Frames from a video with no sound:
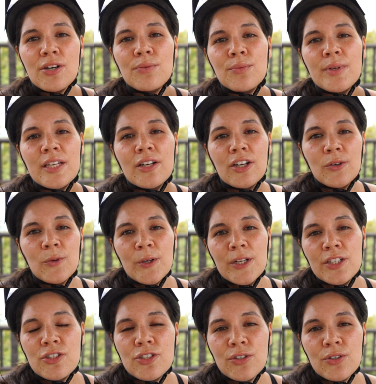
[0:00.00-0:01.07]
we are
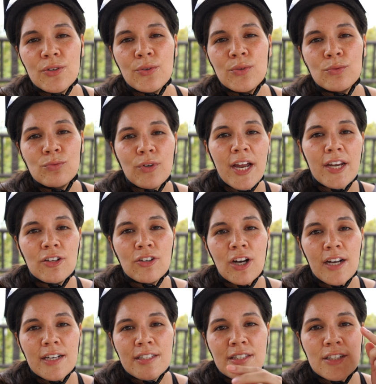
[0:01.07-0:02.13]
going to ride
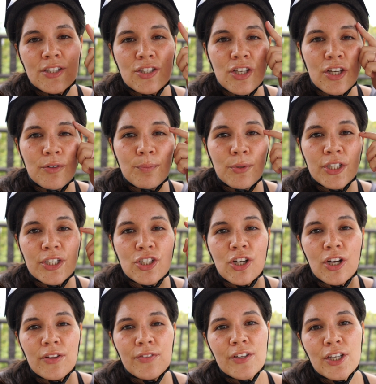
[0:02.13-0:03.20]
across this bridge
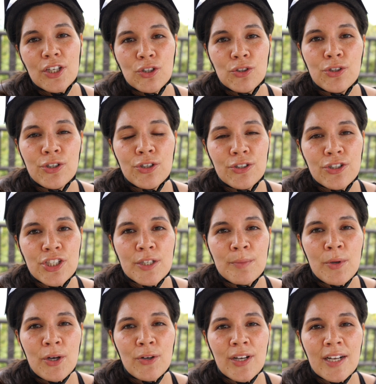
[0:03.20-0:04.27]
called the
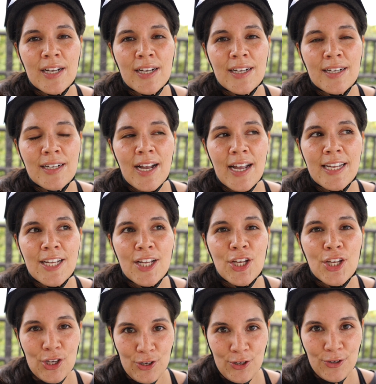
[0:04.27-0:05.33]
Kurushima
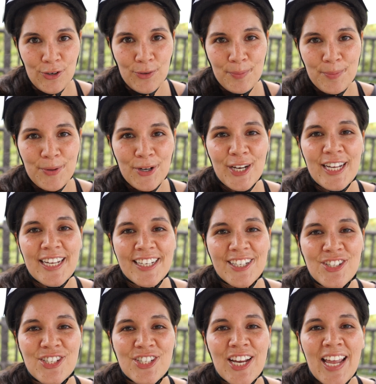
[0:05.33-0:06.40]
Kaikyo
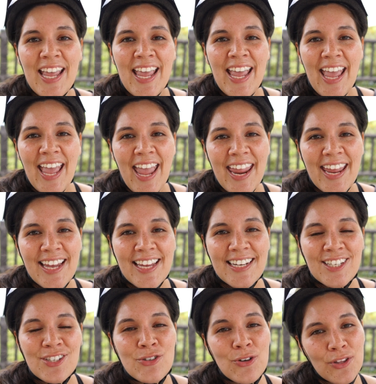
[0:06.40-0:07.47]
Bridge
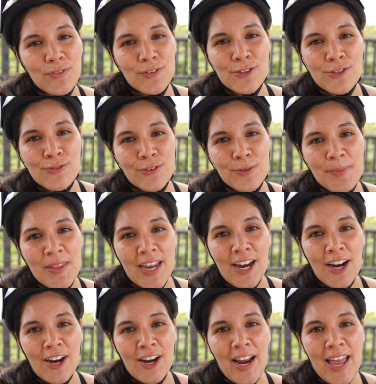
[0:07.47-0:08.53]
and enjoy the views from there.